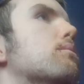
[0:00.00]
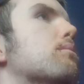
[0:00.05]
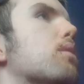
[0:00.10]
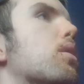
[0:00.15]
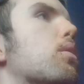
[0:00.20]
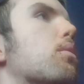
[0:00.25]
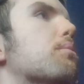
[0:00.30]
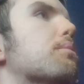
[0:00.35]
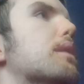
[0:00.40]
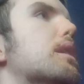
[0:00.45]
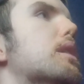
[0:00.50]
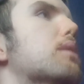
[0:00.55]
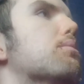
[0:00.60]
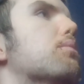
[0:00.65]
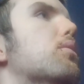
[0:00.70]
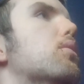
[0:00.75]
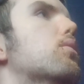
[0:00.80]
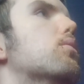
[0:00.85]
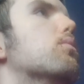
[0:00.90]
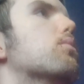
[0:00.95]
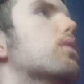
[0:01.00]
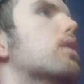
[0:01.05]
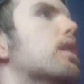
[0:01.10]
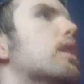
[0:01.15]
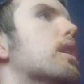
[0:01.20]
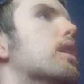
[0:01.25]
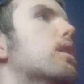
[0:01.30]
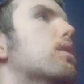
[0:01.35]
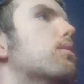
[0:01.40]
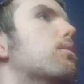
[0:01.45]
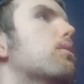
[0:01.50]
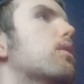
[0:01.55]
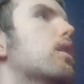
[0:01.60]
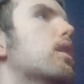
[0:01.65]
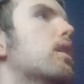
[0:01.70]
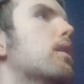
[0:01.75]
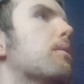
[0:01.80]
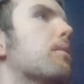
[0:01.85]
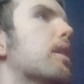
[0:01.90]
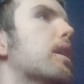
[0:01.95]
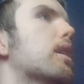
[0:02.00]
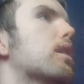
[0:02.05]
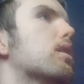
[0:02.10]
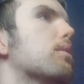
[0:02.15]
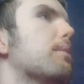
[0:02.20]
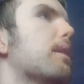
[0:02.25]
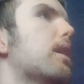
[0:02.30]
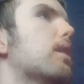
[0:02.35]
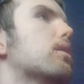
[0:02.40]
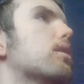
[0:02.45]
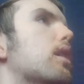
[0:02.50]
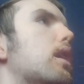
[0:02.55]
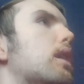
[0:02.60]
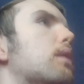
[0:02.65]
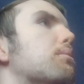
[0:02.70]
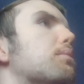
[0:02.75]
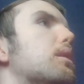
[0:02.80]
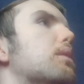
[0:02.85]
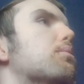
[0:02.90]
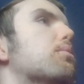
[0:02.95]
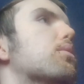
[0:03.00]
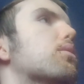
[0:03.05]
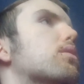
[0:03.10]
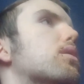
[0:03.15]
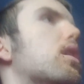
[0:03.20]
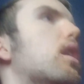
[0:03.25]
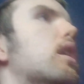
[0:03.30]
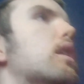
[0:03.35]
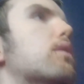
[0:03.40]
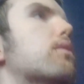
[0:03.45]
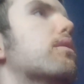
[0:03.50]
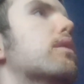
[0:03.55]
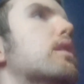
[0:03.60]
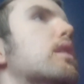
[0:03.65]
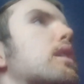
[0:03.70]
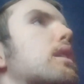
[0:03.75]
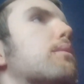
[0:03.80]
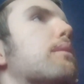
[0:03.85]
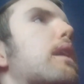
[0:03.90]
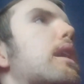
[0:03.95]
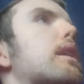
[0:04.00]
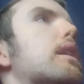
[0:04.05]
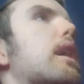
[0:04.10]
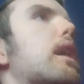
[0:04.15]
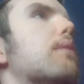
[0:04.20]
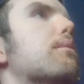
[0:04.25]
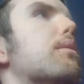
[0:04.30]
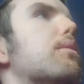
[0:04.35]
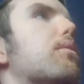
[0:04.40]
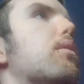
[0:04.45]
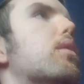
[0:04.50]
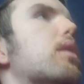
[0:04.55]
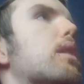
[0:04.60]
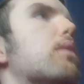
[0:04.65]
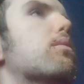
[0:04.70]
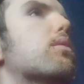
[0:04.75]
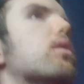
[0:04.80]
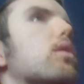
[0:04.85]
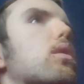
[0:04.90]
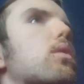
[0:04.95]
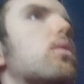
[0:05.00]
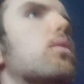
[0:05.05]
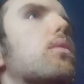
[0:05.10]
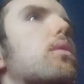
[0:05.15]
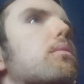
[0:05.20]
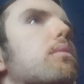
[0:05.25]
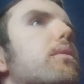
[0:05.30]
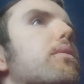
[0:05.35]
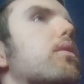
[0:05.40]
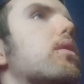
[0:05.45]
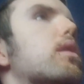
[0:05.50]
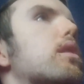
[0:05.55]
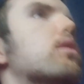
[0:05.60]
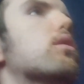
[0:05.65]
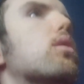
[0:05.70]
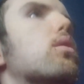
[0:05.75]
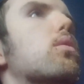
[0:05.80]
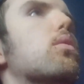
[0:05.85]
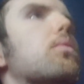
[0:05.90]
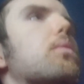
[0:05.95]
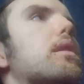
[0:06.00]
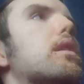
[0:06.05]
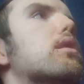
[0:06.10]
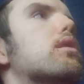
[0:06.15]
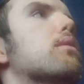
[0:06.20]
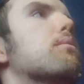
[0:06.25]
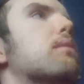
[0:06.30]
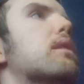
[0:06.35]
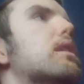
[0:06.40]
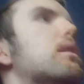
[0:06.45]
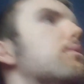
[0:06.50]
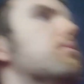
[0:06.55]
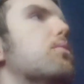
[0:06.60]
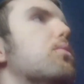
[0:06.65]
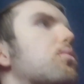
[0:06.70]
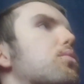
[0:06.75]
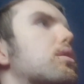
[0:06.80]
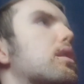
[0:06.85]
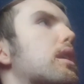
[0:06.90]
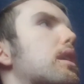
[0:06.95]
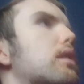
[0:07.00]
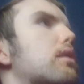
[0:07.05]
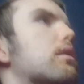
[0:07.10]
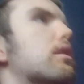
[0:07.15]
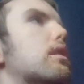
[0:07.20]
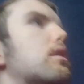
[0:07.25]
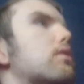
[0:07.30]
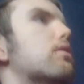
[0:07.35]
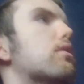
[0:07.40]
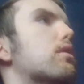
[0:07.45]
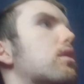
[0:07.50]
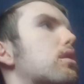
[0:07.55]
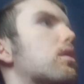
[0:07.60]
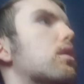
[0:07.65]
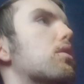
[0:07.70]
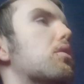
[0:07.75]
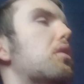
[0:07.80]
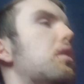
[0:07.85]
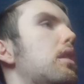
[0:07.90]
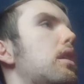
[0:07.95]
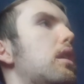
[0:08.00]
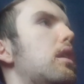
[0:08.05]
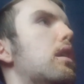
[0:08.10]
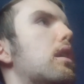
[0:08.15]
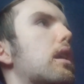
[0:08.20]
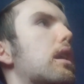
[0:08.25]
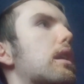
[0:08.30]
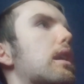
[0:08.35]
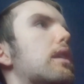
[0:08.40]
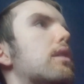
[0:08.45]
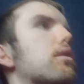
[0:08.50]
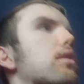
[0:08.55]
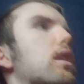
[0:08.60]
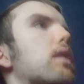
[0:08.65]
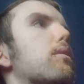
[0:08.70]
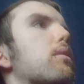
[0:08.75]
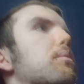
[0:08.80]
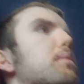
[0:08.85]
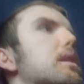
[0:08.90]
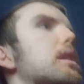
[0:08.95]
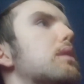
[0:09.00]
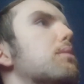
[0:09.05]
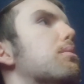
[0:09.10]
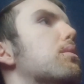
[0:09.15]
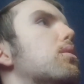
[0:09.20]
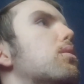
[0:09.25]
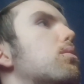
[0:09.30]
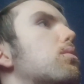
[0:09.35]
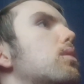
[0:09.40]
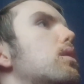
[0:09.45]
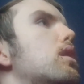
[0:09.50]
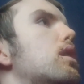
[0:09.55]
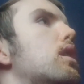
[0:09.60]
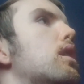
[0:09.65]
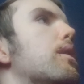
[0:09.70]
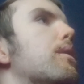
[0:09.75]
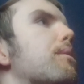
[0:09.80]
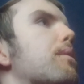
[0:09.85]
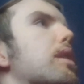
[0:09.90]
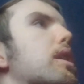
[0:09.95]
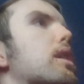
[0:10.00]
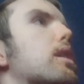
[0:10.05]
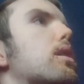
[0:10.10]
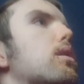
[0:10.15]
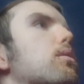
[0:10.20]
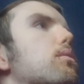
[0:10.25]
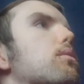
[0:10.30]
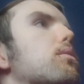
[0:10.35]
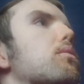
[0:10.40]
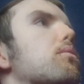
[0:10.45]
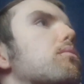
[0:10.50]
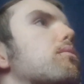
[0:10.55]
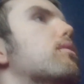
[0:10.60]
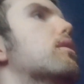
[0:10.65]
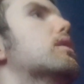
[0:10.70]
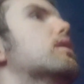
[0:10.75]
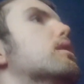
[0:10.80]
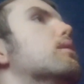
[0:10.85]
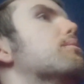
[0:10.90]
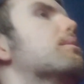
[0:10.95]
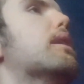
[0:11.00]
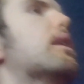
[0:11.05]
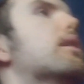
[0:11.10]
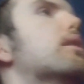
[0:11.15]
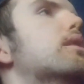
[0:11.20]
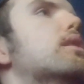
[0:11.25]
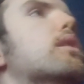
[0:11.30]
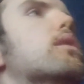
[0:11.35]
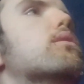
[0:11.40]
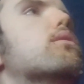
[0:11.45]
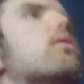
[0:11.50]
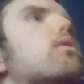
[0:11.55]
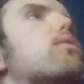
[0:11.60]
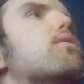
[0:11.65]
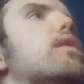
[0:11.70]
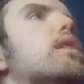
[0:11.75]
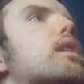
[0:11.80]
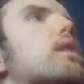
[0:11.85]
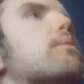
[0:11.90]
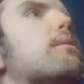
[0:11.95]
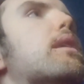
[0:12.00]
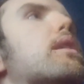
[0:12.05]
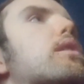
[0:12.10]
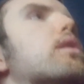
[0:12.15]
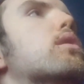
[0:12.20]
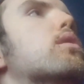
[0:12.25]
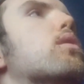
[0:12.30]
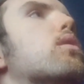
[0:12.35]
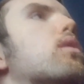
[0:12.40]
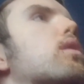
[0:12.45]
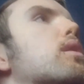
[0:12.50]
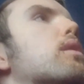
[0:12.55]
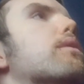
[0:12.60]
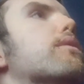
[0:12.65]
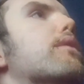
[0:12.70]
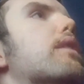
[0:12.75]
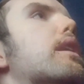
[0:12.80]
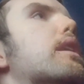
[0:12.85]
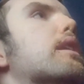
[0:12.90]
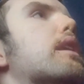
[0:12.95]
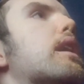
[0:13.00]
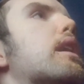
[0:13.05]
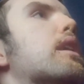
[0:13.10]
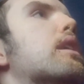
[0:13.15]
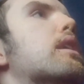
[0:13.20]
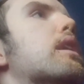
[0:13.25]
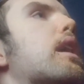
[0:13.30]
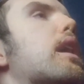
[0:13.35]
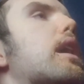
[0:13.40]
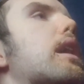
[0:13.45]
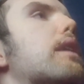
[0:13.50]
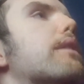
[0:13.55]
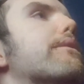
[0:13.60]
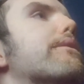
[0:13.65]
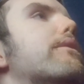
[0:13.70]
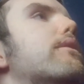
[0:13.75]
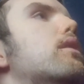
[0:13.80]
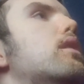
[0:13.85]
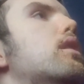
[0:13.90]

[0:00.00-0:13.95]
on people, And it's about time people started thinking about that before they're so quick to make false accusations against other people. Think about just think about the knock-on effect that can have.